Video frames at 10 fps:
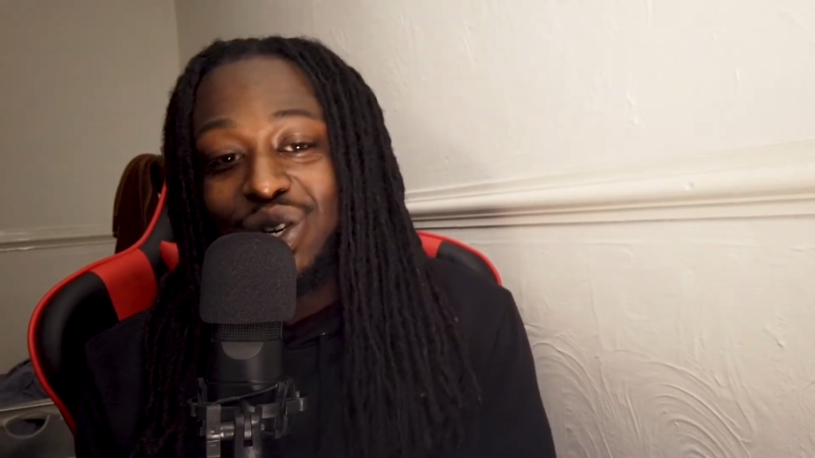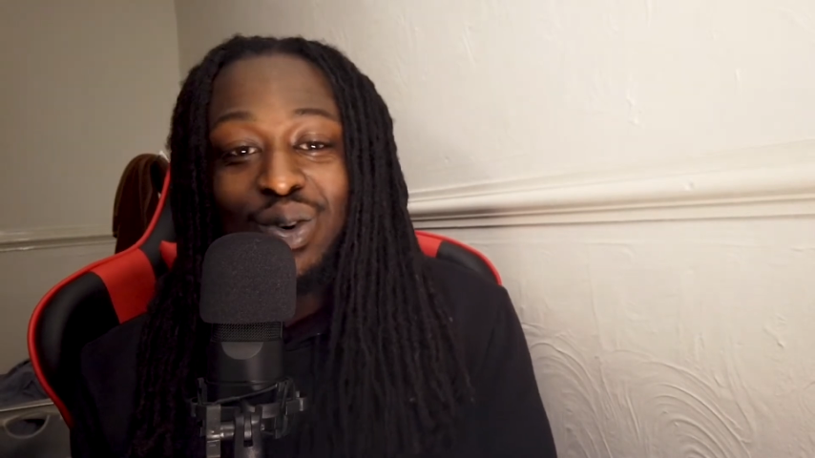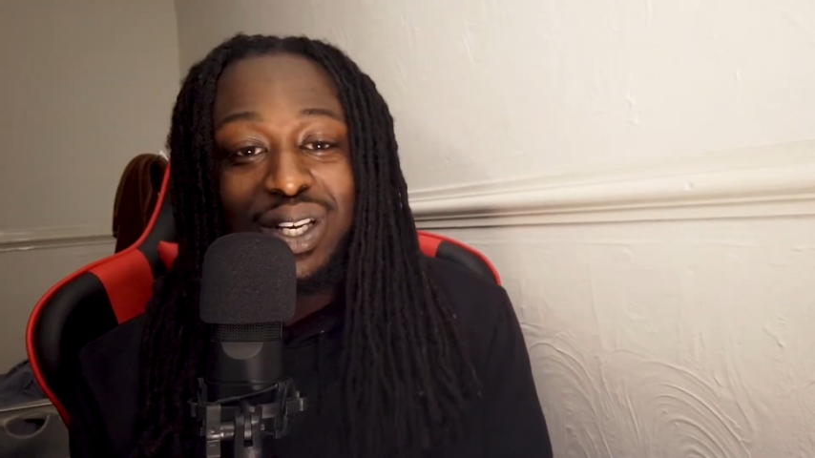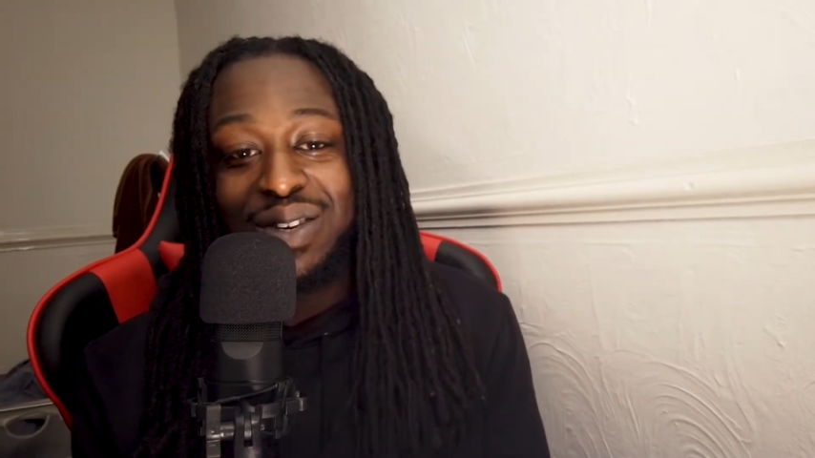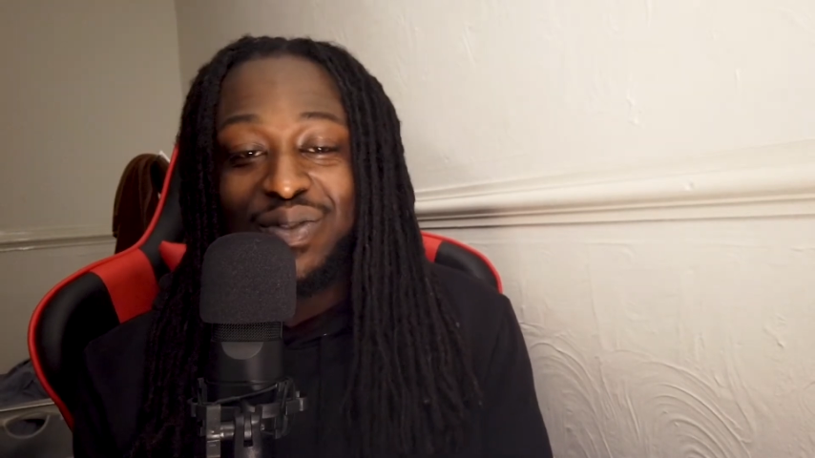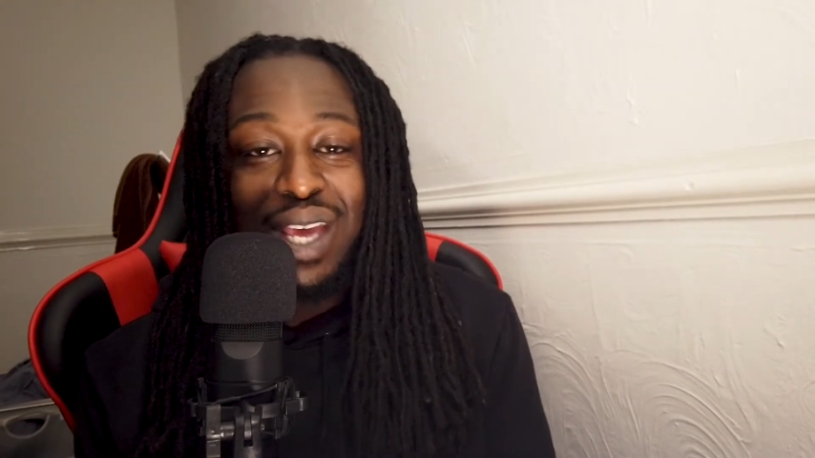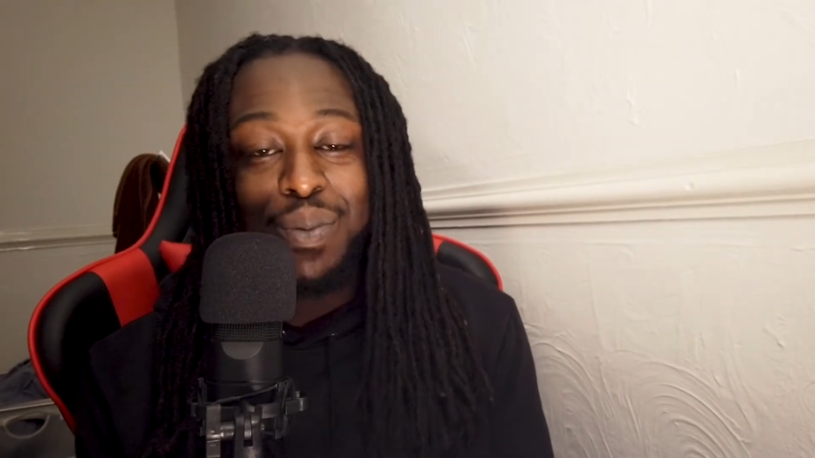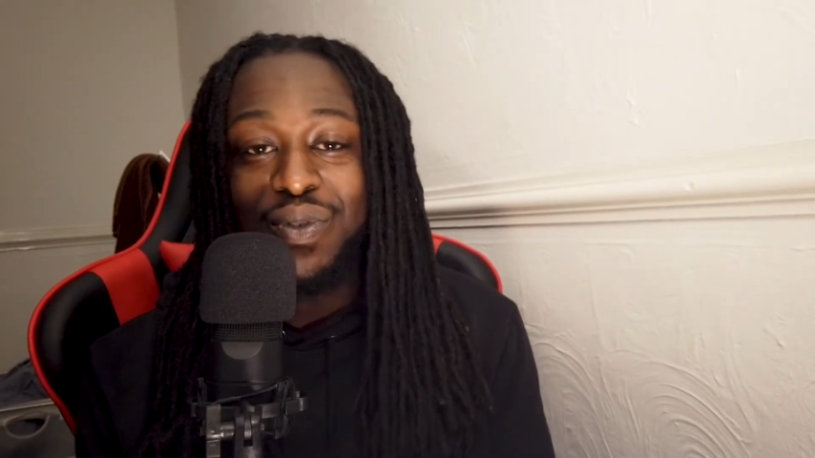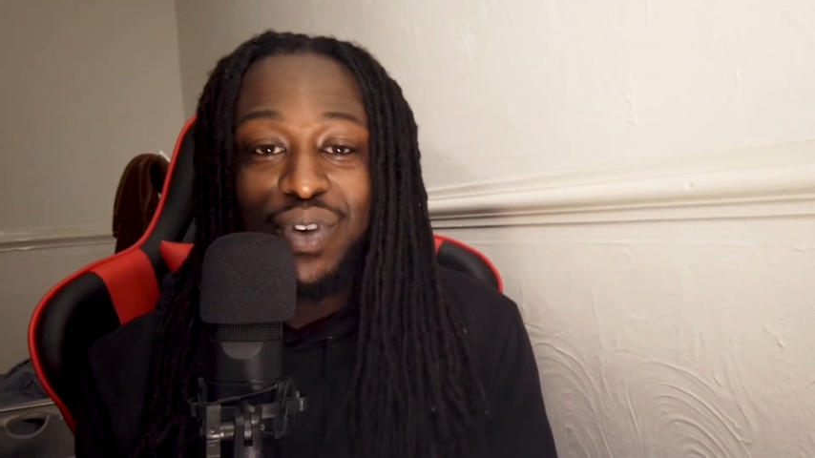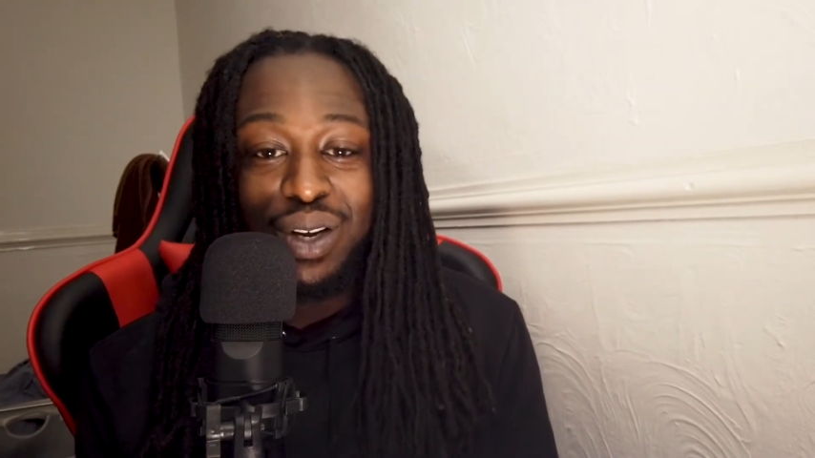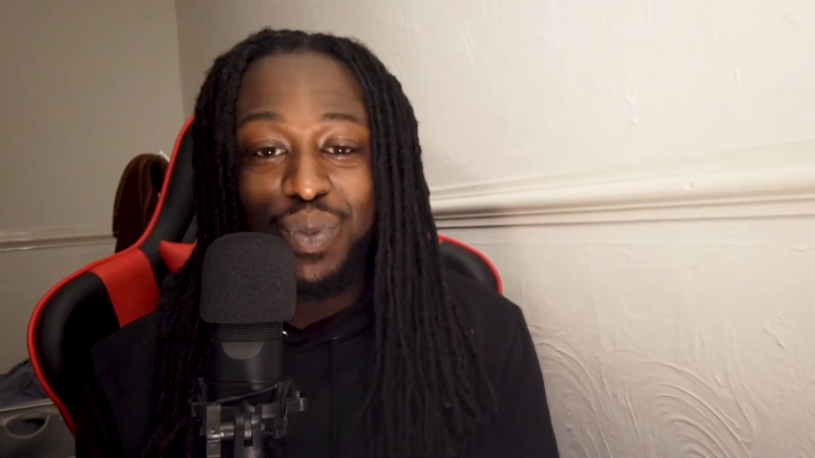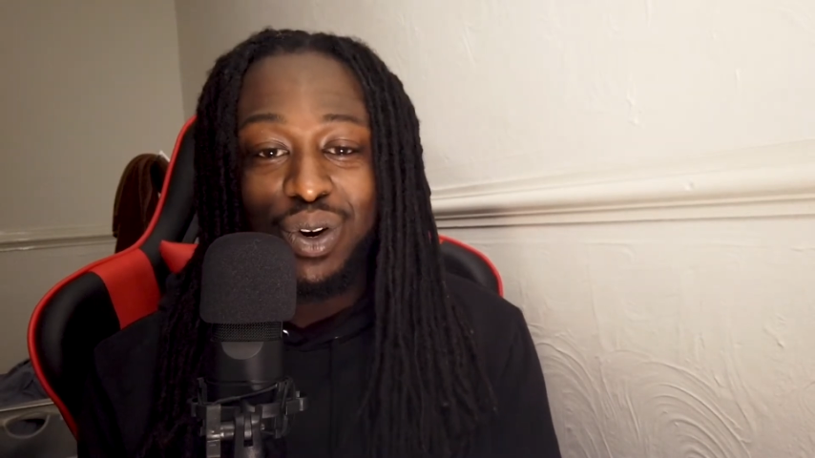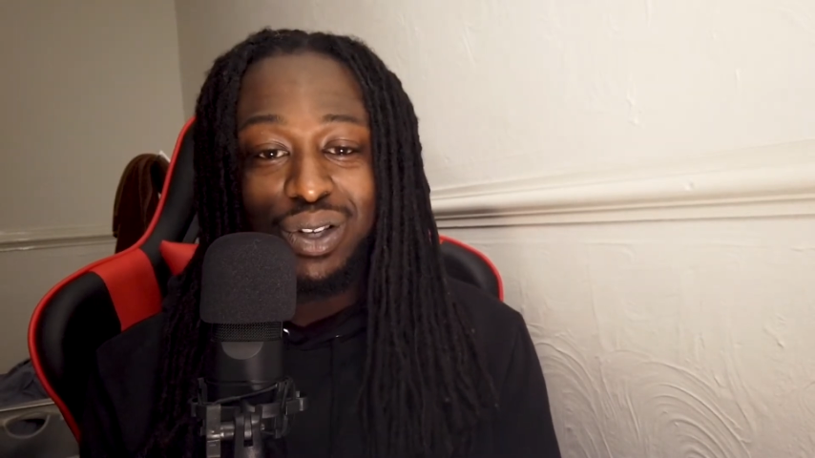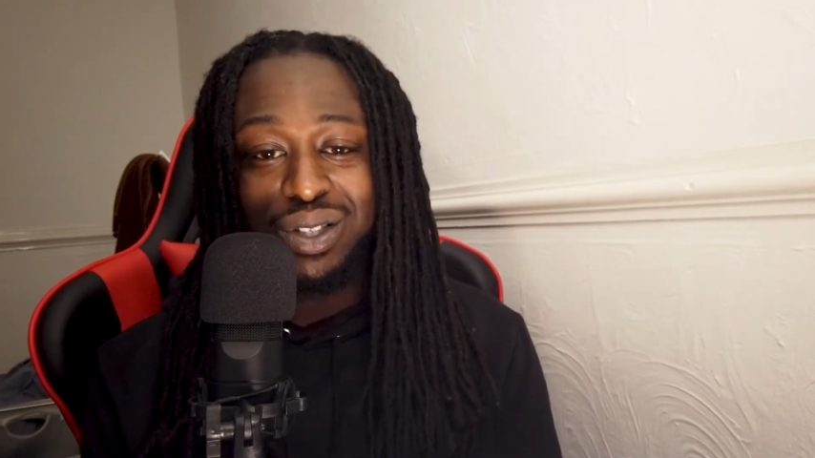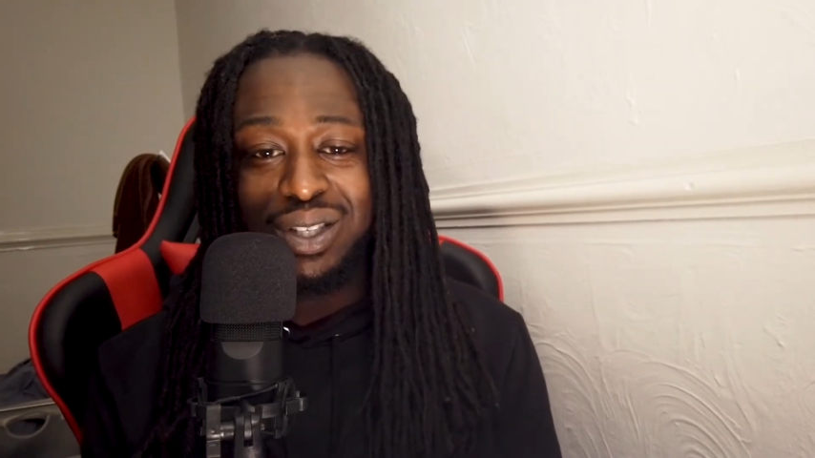jokey type of thing
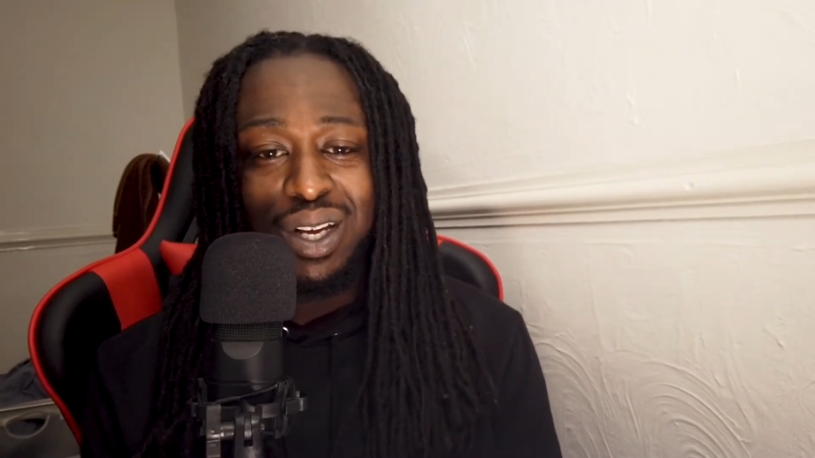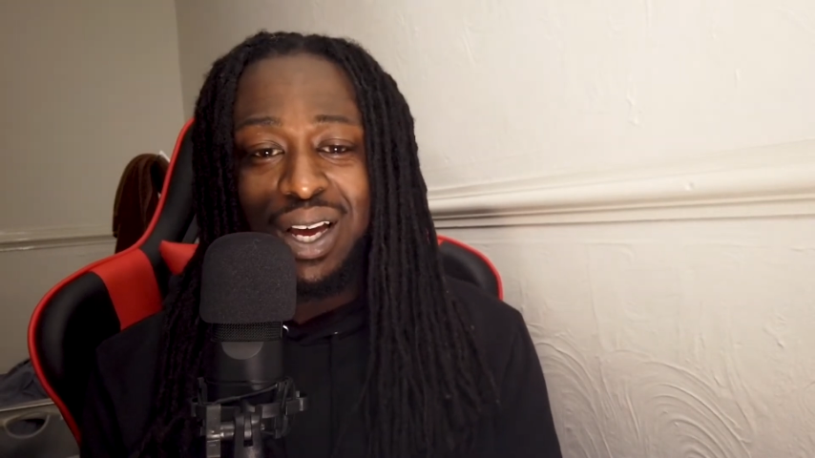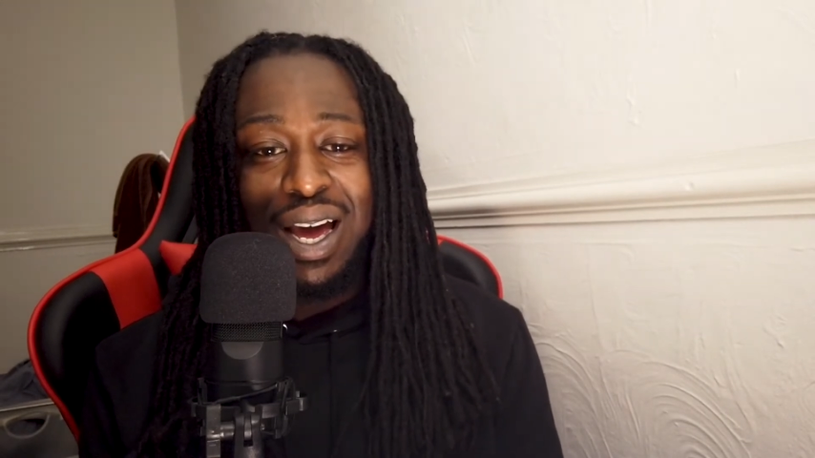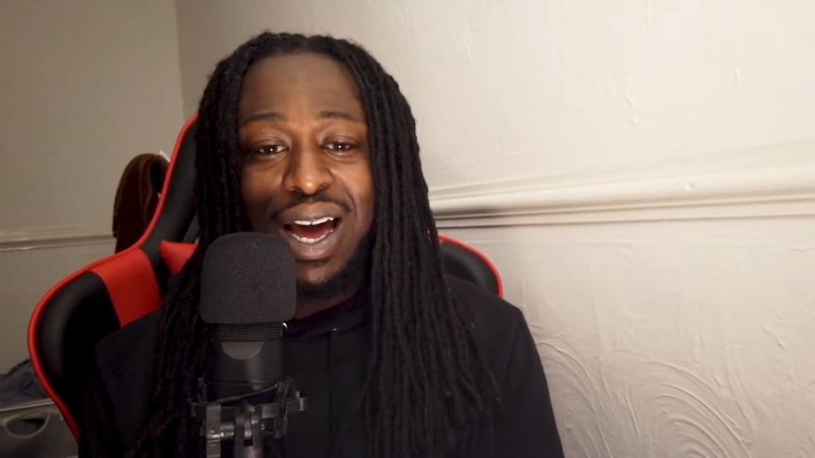because